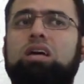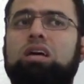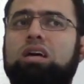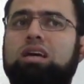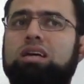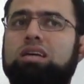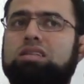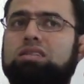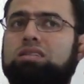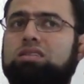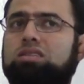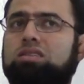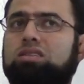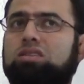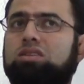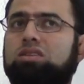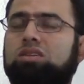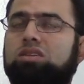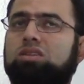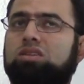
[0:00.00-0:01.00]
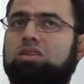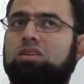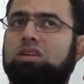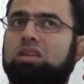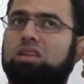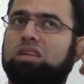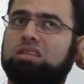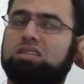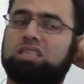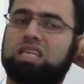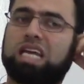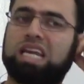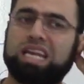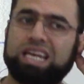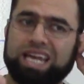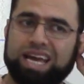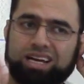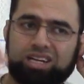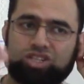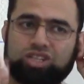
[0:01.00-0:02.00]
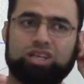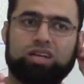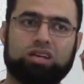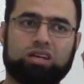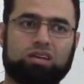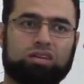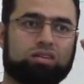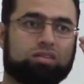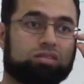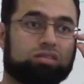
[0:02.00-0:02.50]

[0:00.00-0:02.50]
is this connection